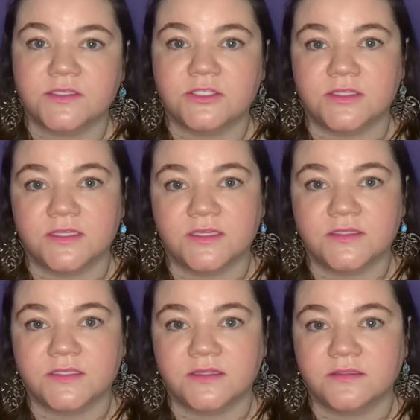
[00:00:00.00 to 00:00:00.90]
she
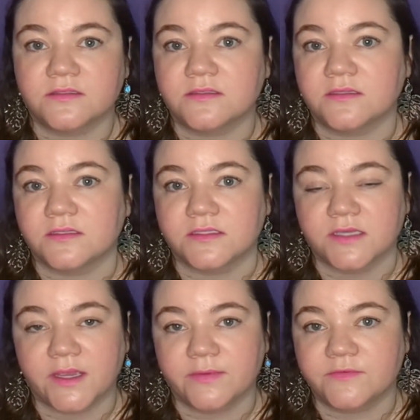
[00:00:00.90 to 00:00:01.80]
thinks that this is going to
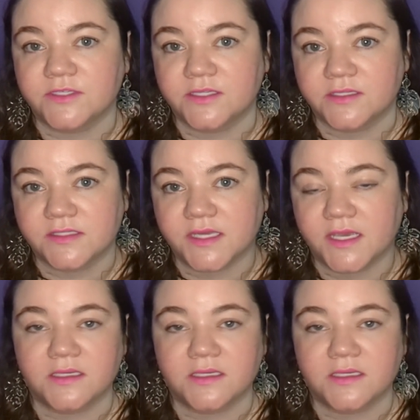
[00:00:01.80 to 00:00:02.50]
stop if she does that,